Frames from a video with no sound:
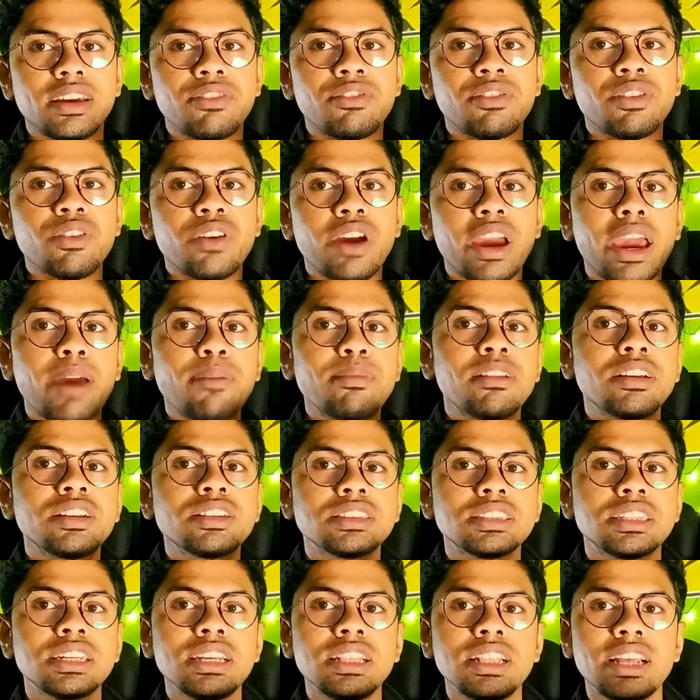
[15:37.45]
If you have the
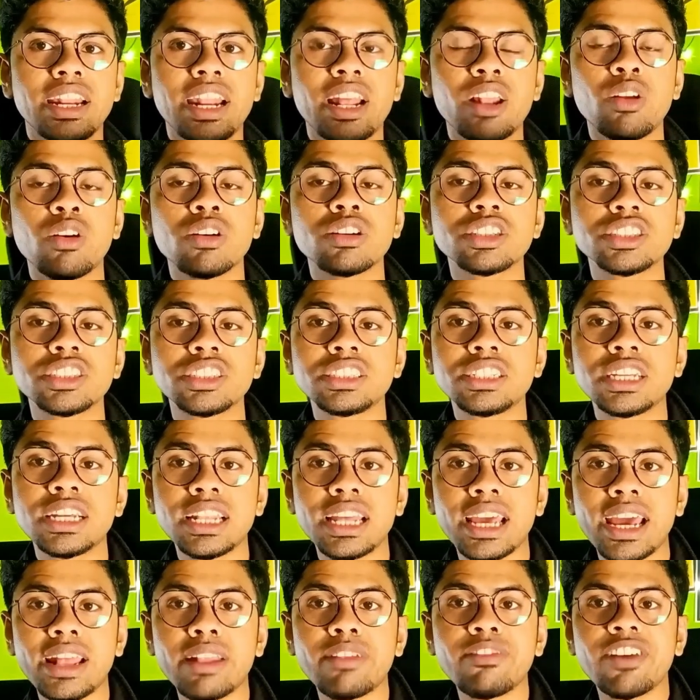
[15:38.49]
skill, analog,
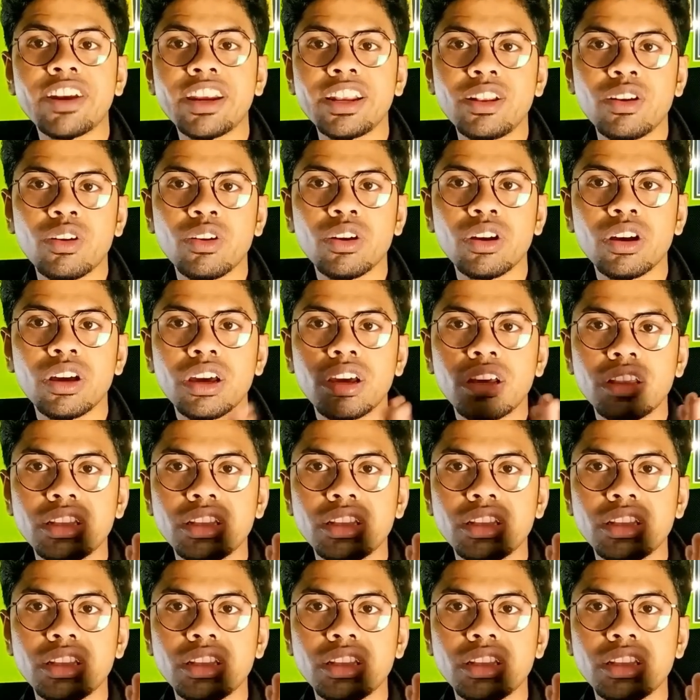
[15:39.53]
digital and Verilog,